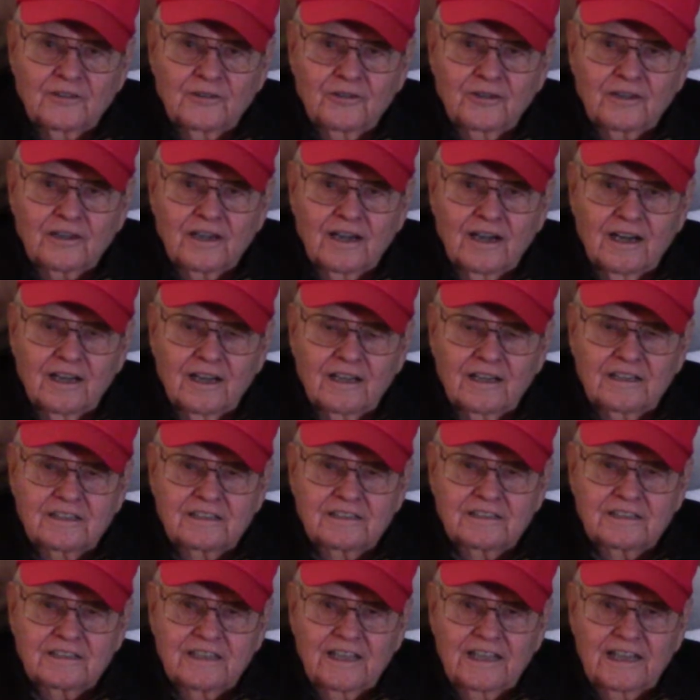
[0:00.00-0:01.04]
a
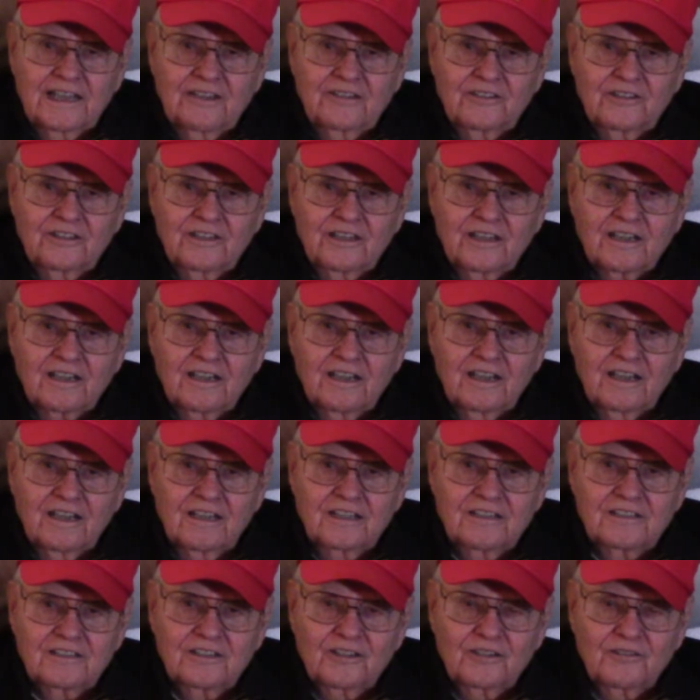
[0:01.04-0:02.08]
college, and they had you in a
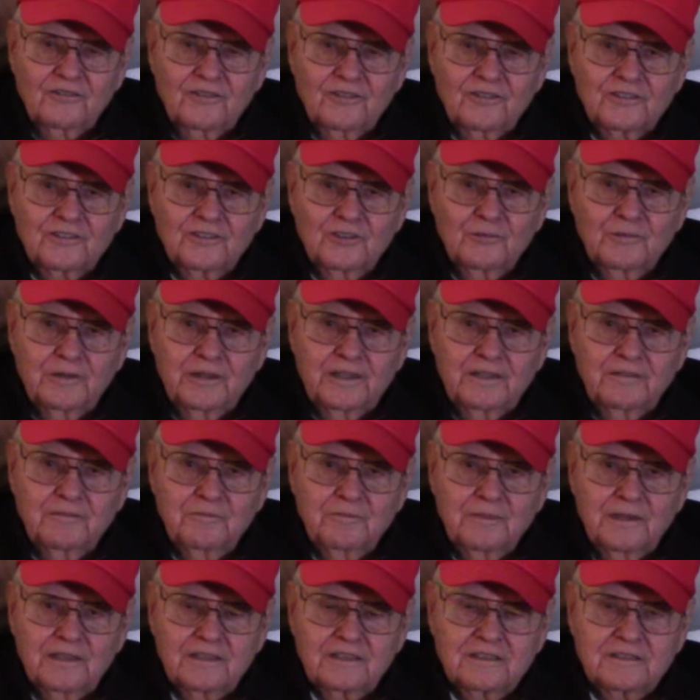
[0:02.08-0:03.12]
college here for so many
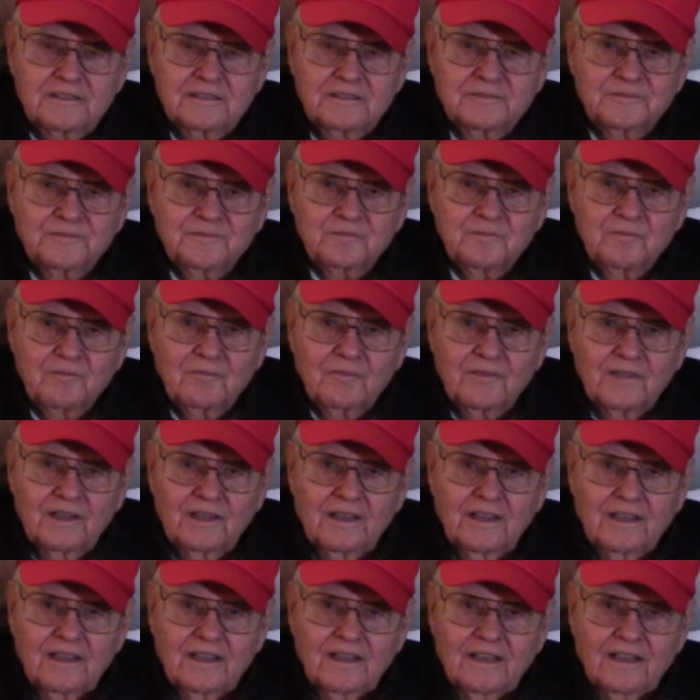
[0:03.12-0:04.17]
months, and
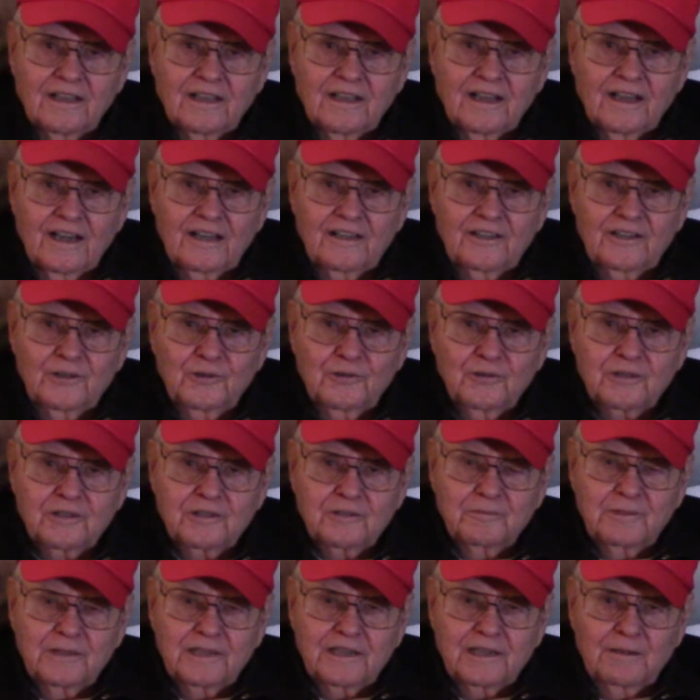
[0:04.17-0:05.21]
you were to
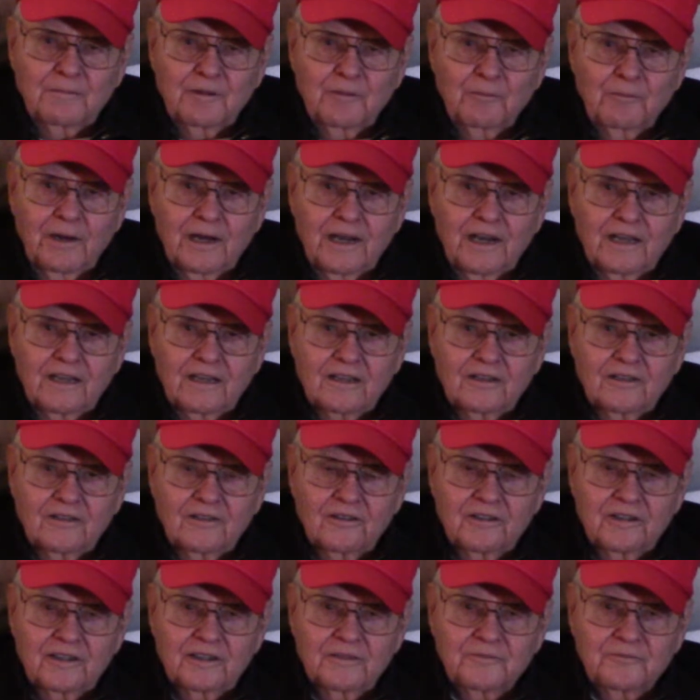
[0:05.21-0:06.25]
become a pilot
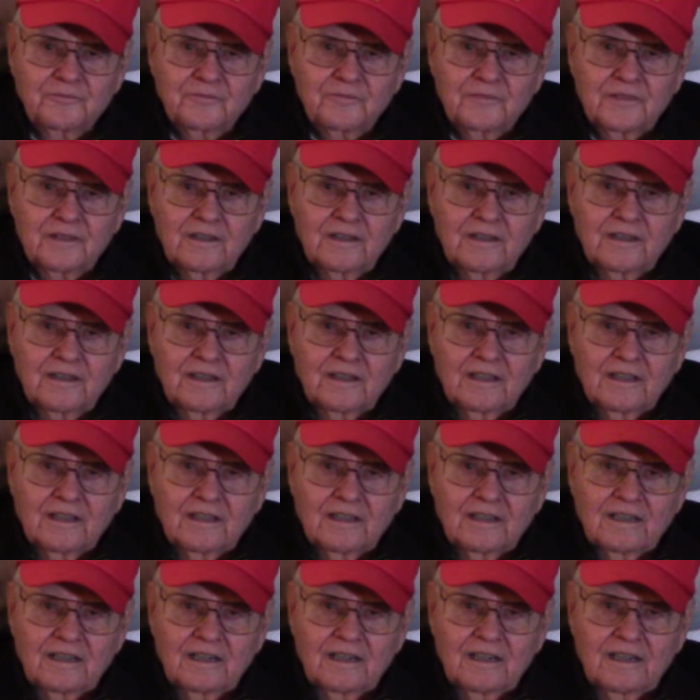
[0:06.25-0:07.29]
or
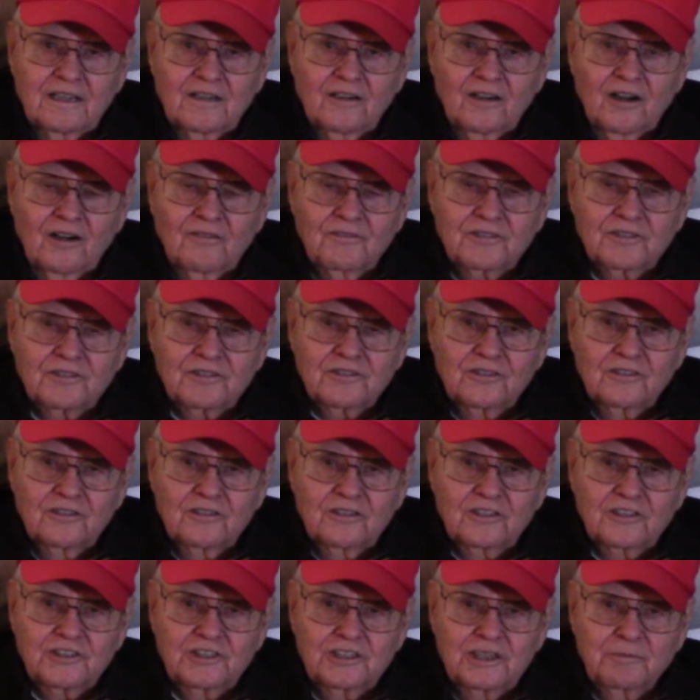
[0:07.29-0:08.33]
an officer on
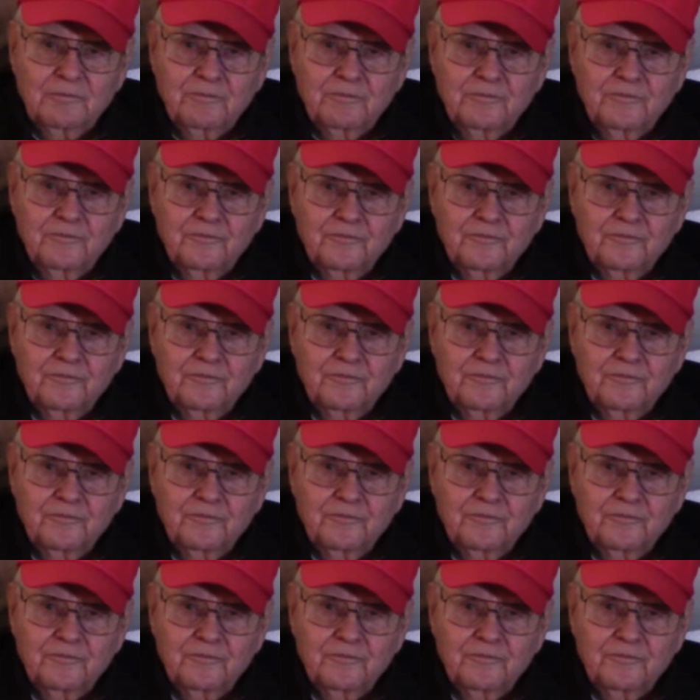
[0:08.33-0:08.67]
a ship.